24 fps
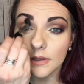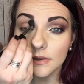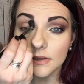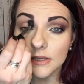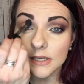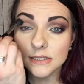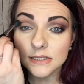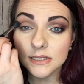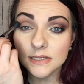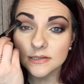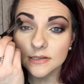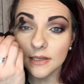
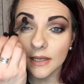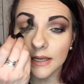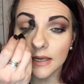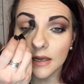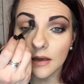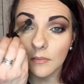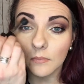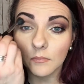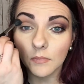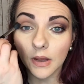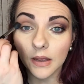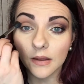This is
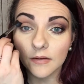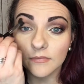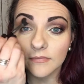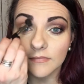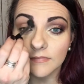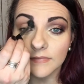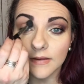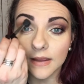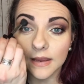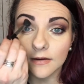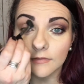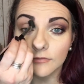like my
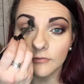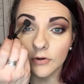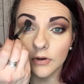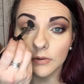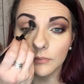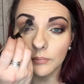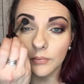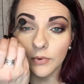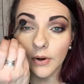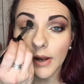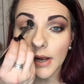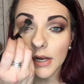
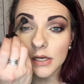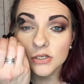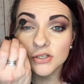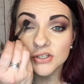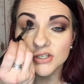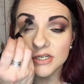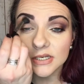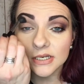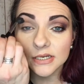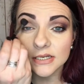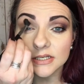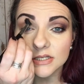favorite
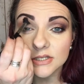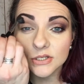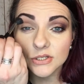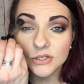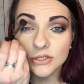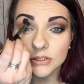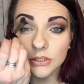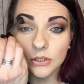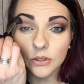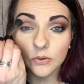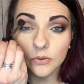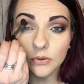brush. It is
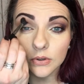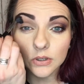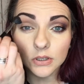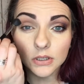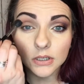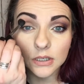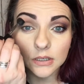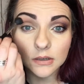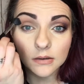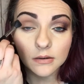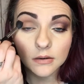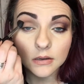so
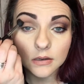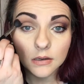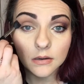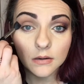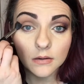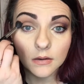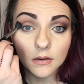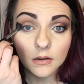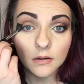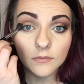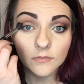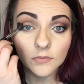good
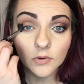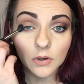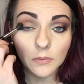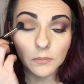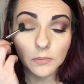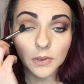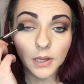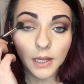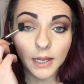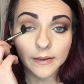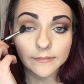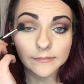for
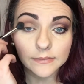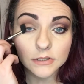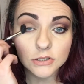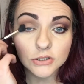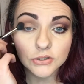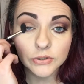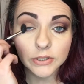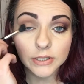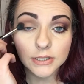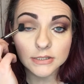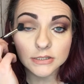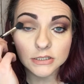applying these
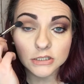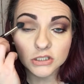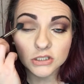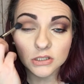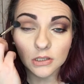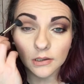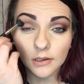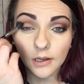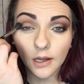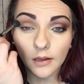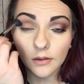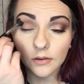
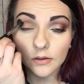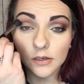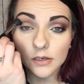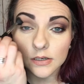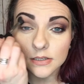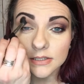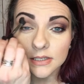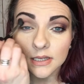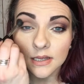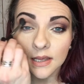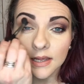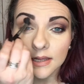transition
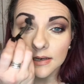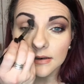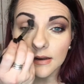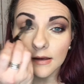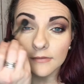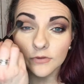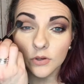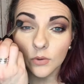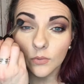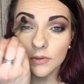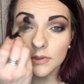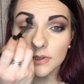colors. Now,
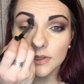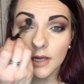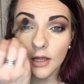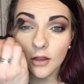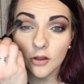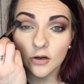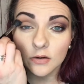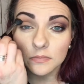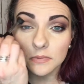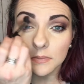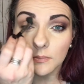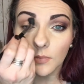if you want the
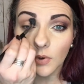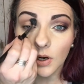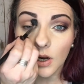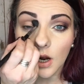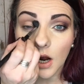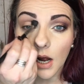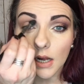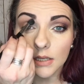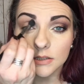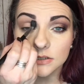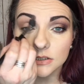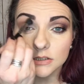color to be more
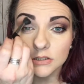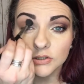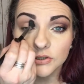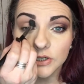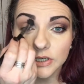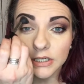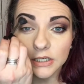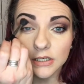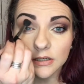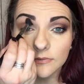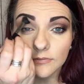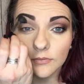
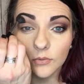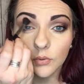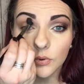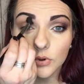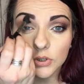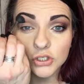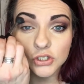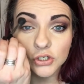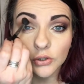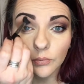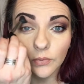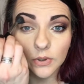concentrated, of
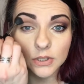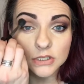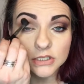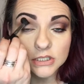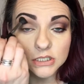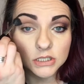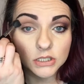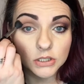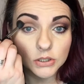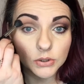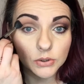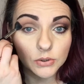course, you'll want
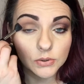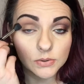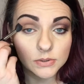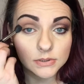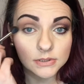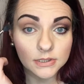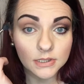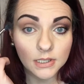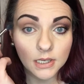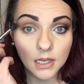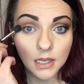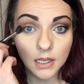to
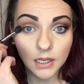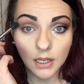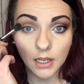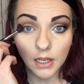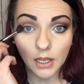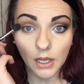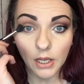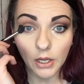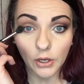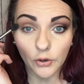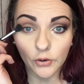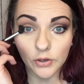use
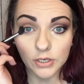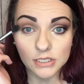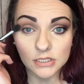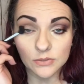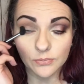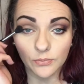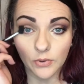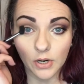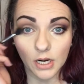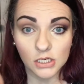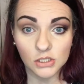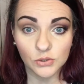a crease
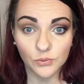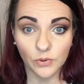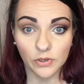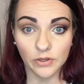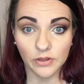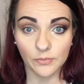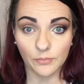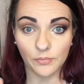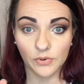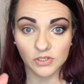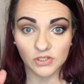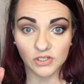brush where
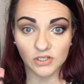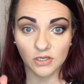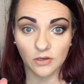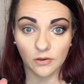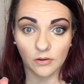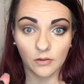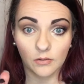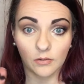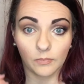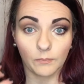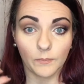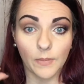the bristles
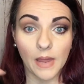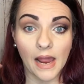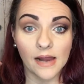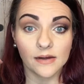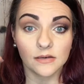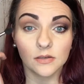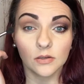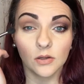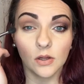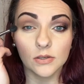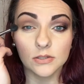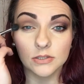are
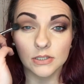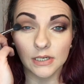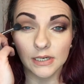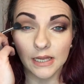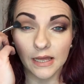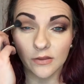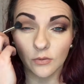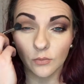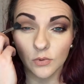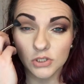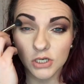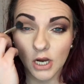packed closer
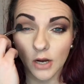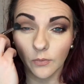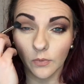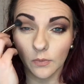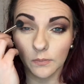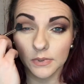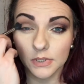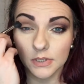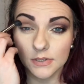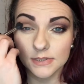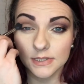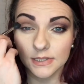together, which I will
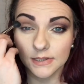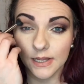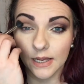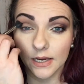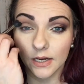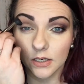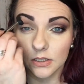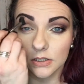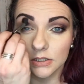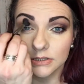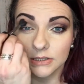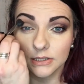be using that
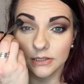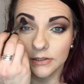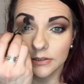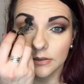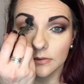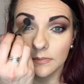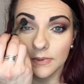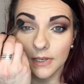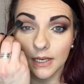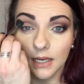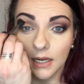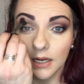here in just a
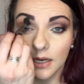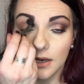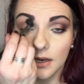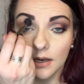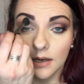little bit.